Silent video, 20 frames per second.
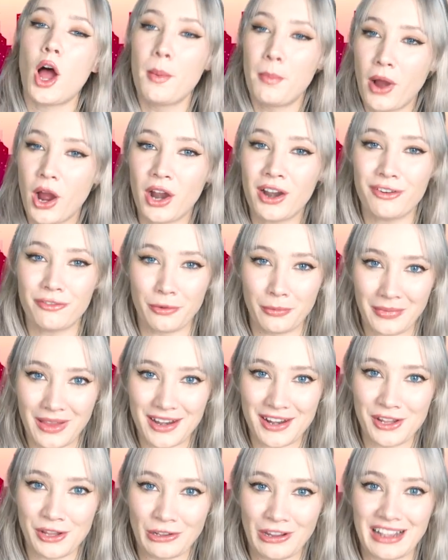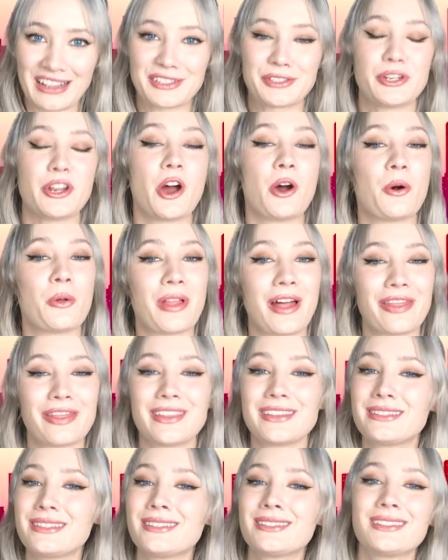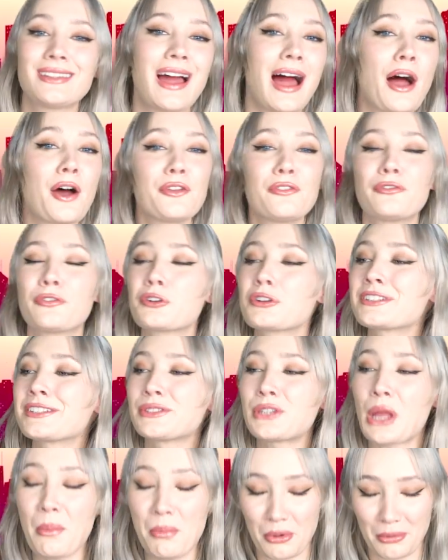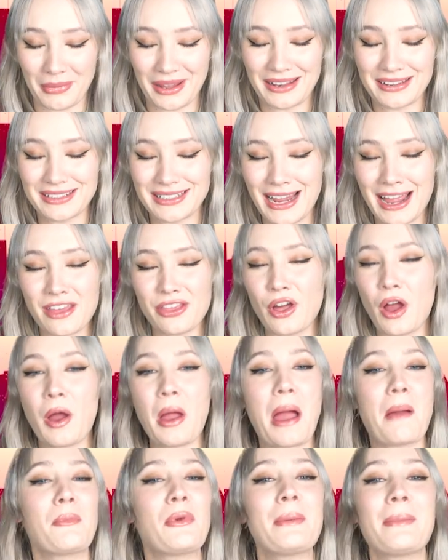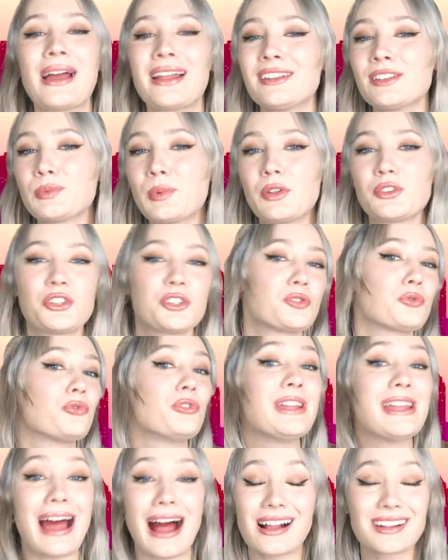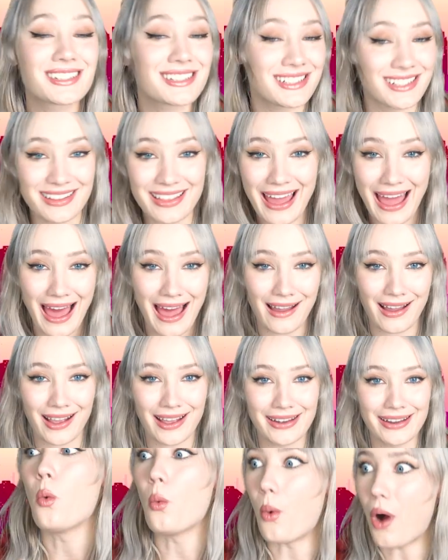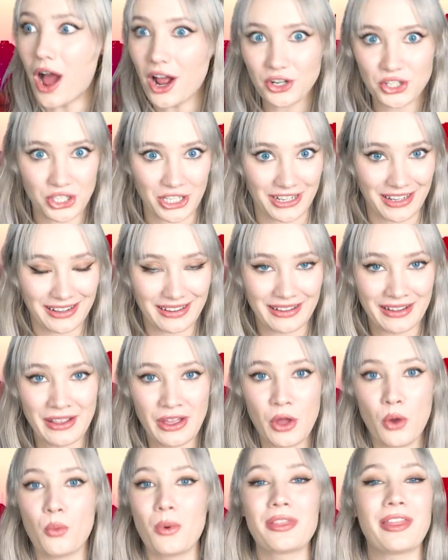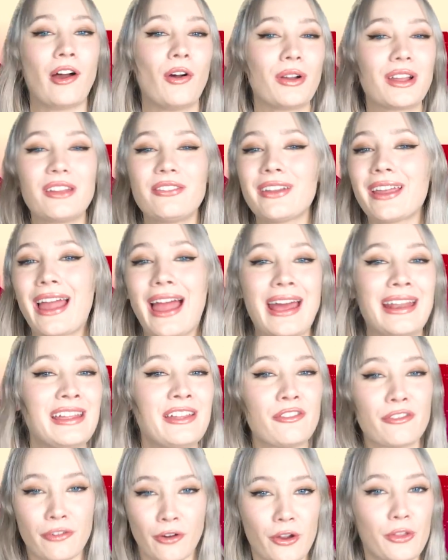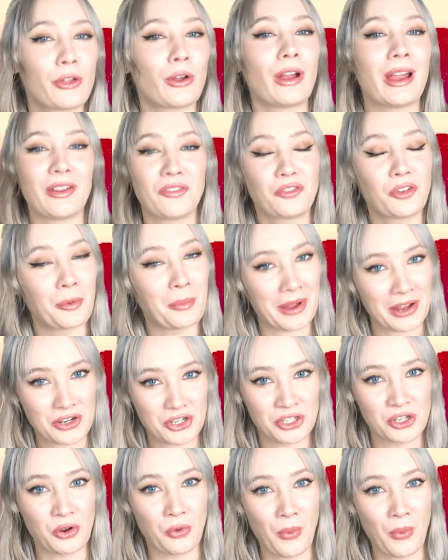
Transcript: apart from letting you guys know that this is an ad for a supplement, I thought we might as well just react to the ad, watch it, without giving any further information